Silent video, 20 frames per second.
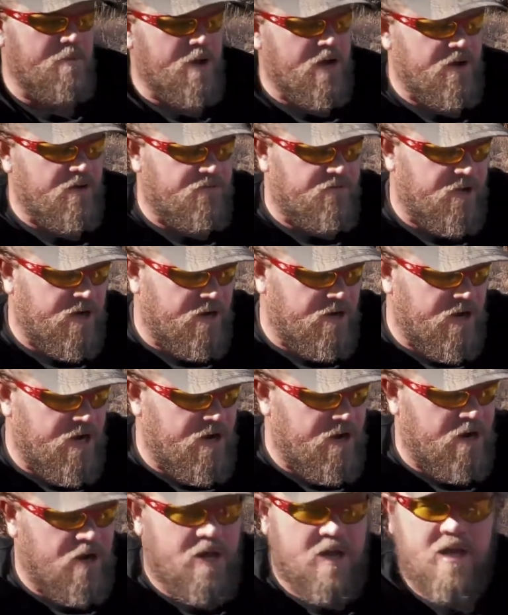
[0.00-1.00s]
by your finger
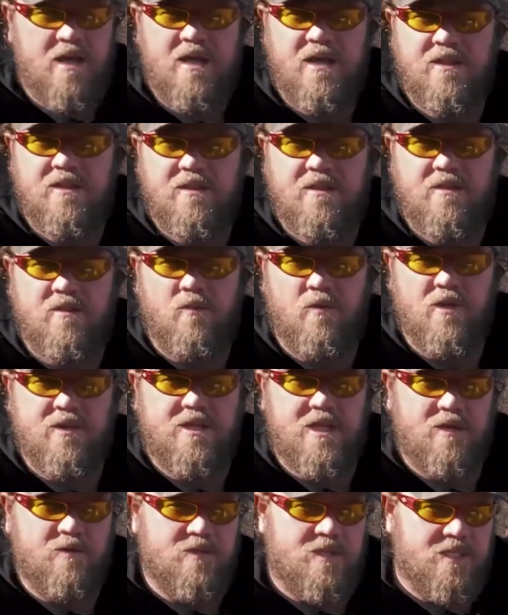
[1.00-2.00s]
here. The one
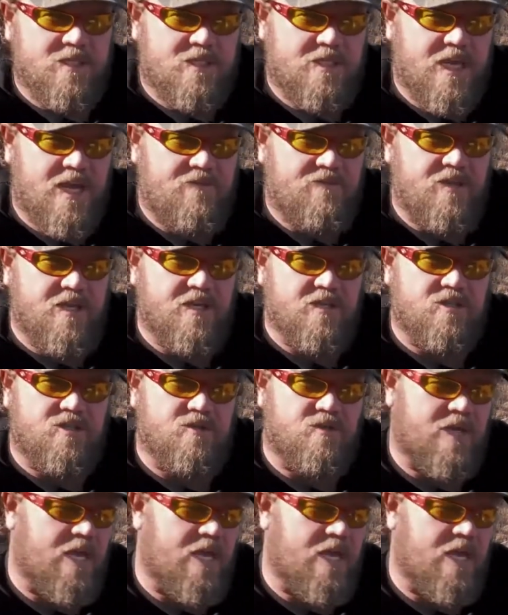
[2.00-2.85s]
thing with the safety is you